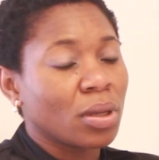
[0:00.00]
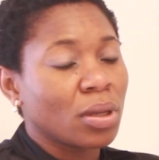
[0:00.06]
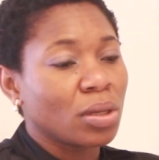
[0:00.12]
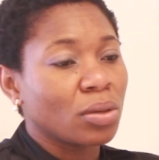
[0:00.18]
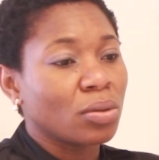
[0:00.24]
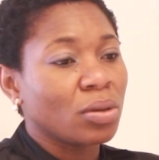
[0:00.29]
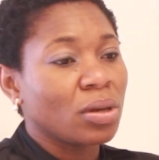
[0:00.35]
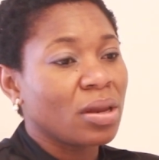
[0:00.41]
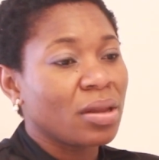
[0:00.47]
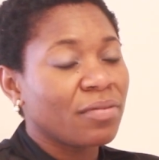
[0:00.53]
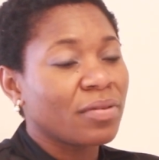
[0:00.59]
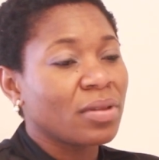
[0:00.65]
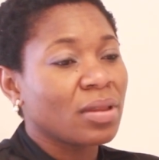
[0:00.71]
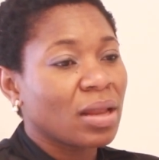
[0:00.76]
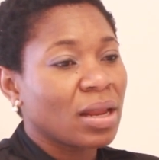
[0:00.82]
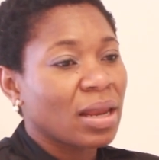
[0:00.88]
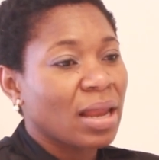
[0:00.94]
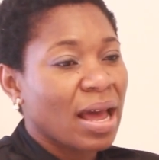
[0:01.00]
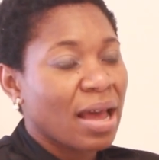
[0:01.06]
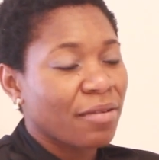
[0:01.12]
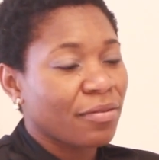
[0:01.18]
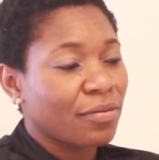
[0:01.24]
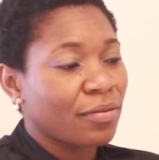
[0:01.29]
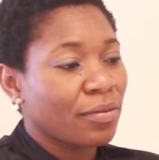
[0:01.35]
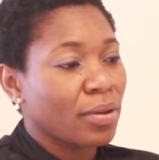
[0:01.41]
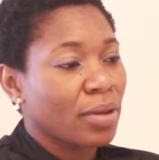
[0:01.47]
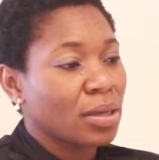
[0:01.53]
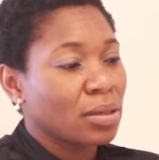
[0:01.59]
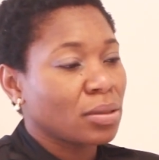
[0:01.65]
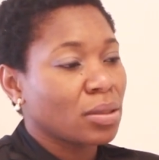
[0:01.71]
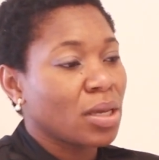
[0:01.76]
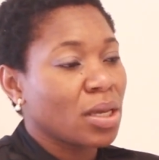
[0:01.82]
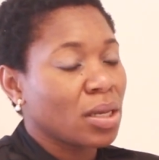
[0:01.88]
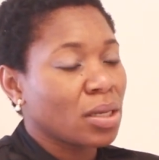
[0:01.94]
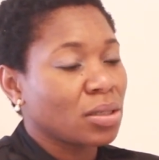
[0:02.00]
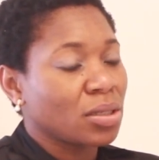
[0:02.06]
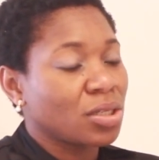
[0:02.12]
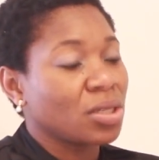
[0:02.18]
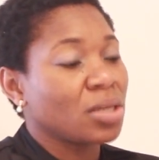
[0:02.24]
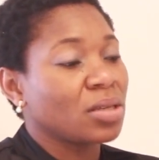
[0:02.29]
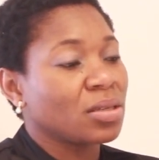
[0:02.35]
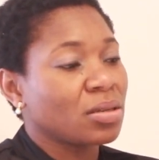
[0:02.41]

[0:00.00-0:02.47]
living the life she